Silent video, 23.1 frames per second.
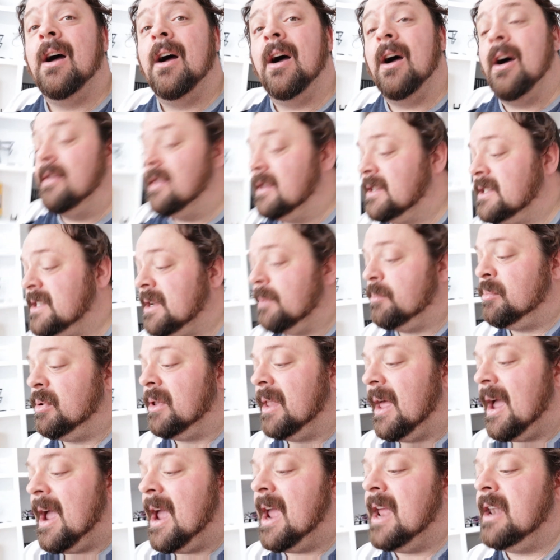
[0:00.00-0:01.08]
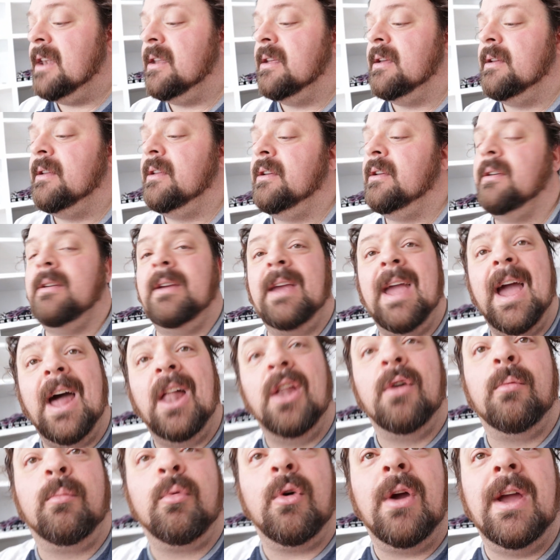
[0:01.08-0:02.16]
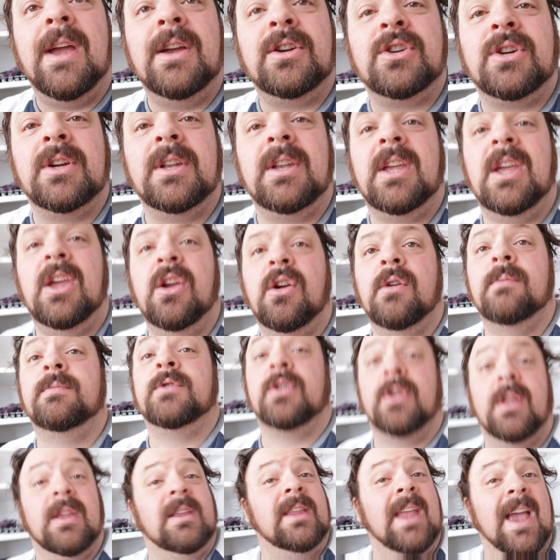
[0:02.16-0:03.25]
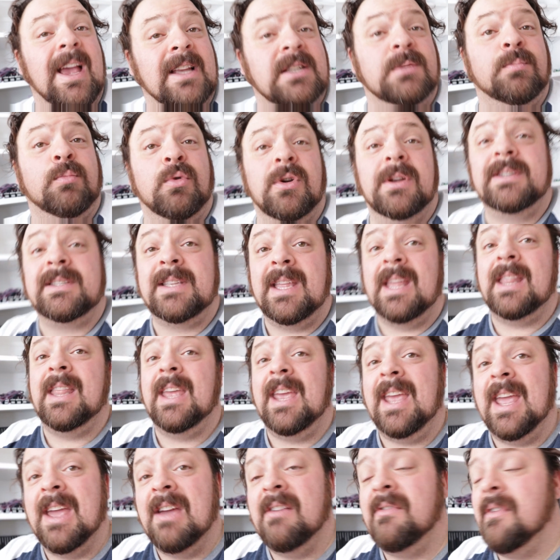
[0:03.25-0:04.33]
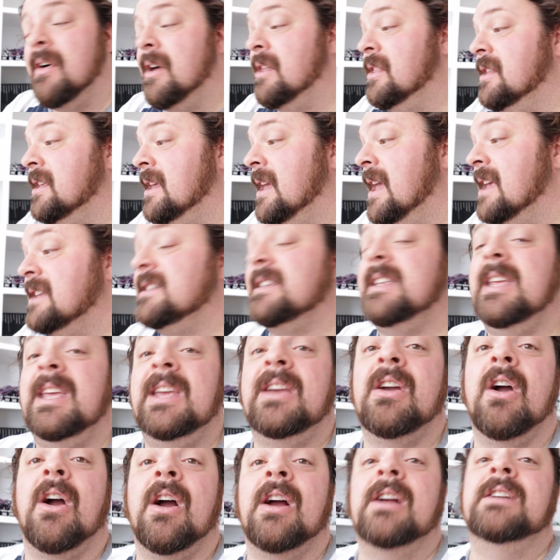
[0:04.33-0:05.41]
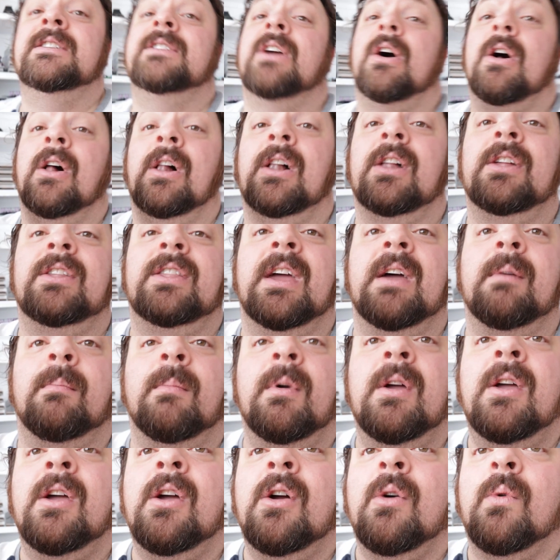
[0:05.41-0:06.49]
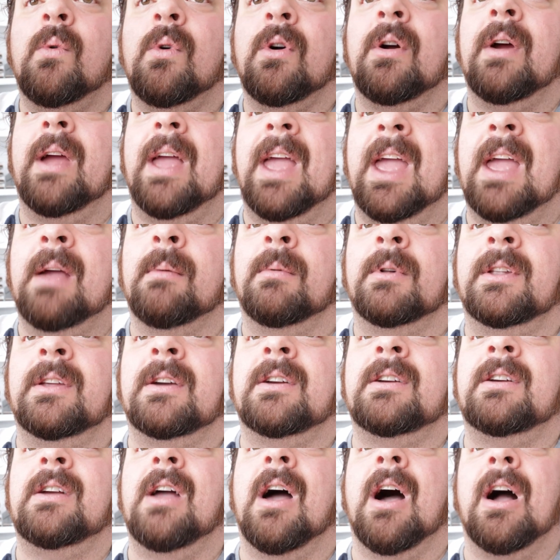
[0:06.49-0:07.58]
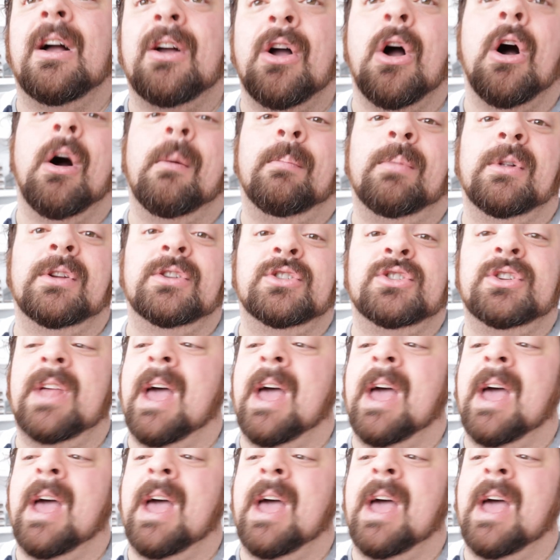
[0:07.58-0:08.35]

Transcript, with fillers: On the supplied calibration cubes or the test prints that they give on the S D cards, all of them were able to accomplish